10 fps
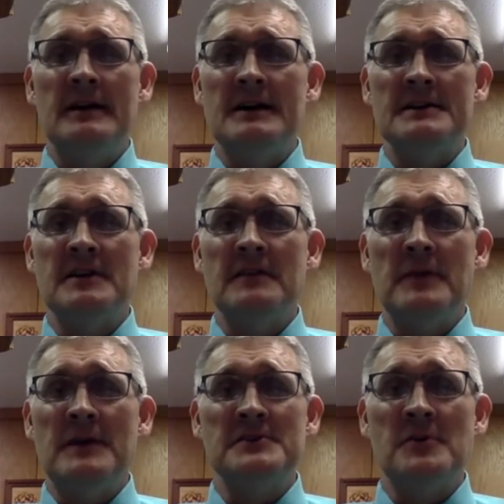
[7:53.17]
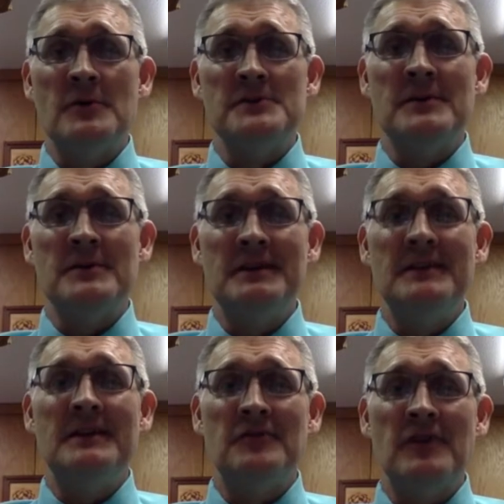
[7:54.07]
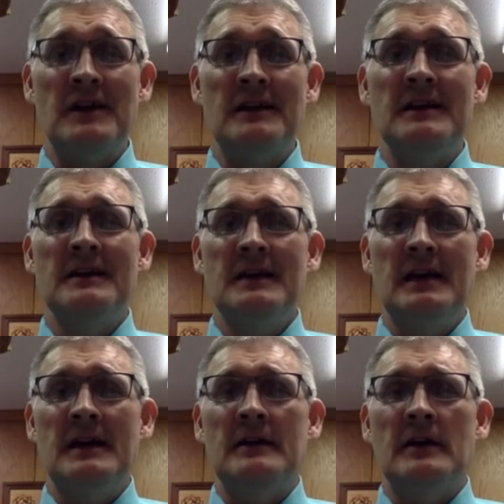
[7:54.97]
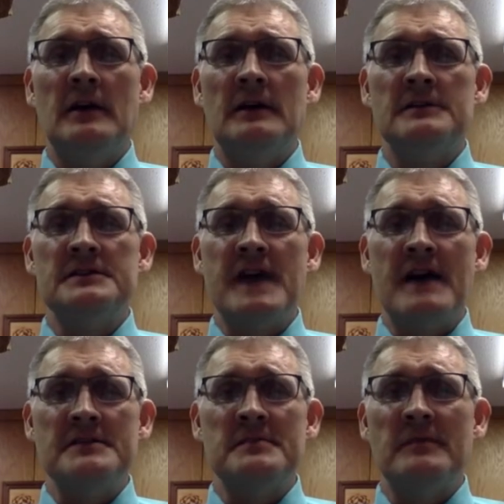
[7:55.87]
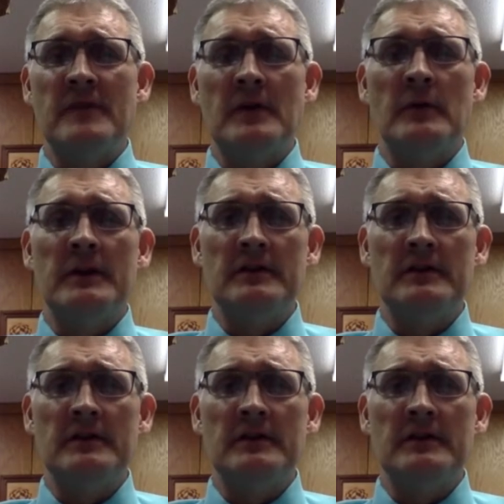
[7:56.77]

self-paced course. I would need to get trained. And our staff has been very willing to